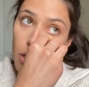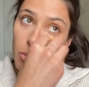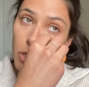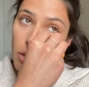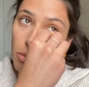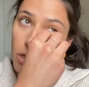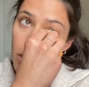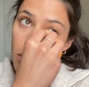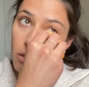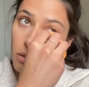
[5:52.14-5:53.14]
be able
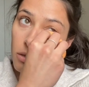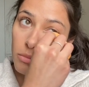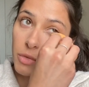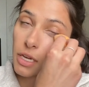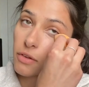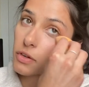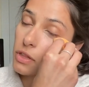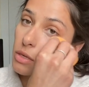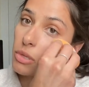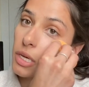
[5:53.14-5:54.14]
to make
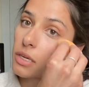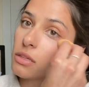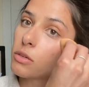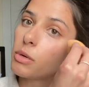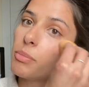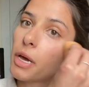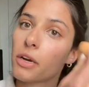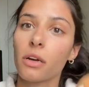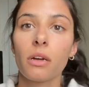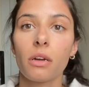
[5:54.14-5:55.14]
everything blend a little bit
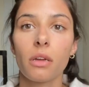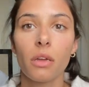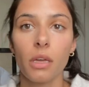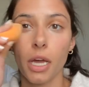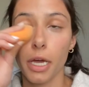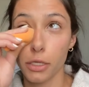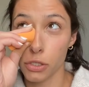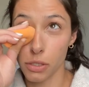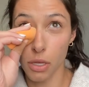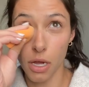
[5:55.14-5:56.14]
better. And it's
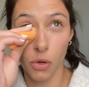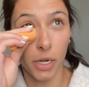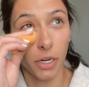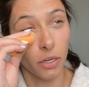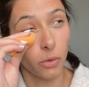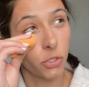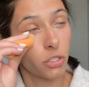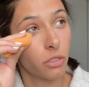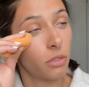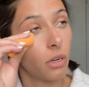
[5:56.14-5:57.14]
just a lot quicker,
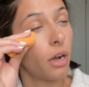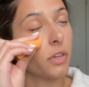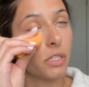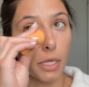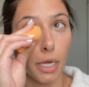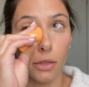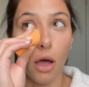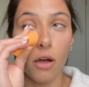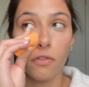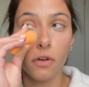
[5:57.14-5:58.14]
which obviously I
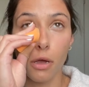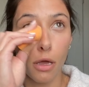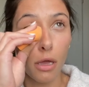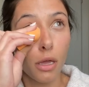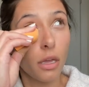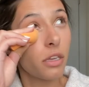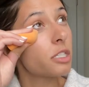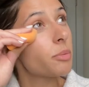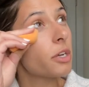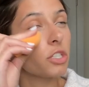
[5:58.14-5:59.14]
love,
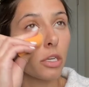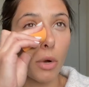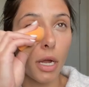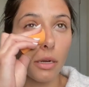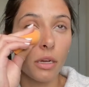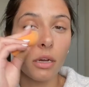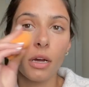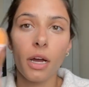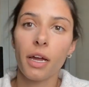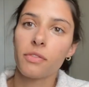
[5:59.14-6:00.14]
especially when
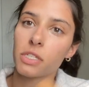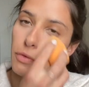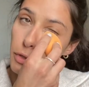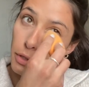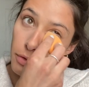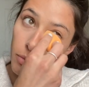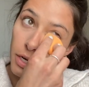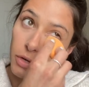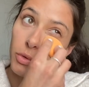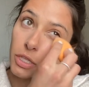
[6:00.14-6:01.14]
I have to get really
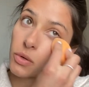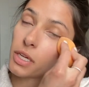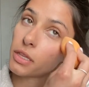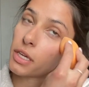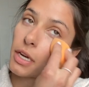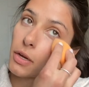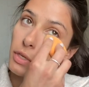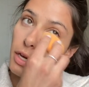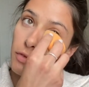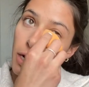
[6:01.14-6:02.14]
ready really quickly and I only
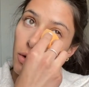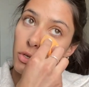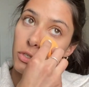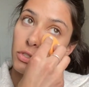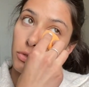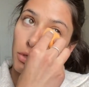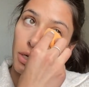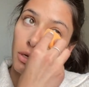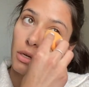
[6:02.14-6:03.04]
have an hour to do like